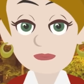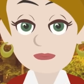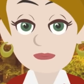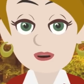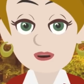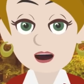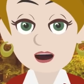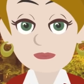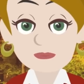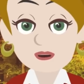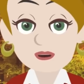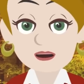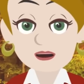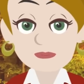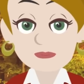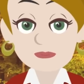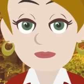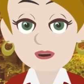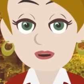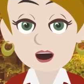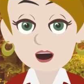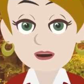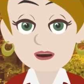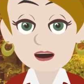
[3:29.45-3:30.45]
And to the
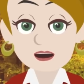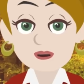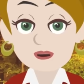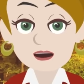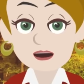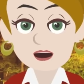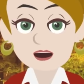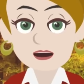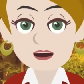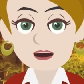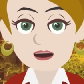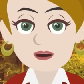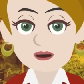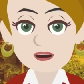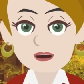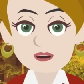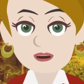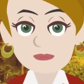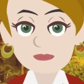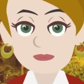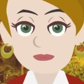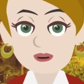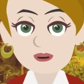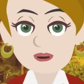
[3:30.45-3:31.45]
degree that you allow
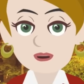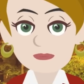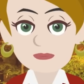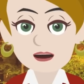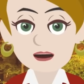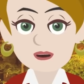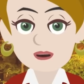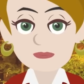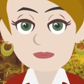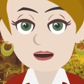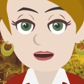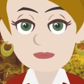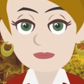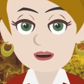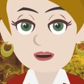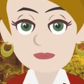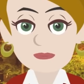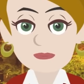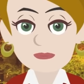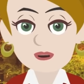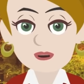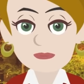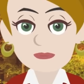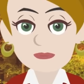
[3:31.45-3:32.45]
it, you see the
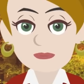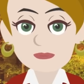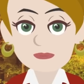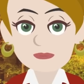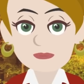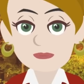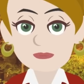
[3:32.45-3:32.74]
evidence of it.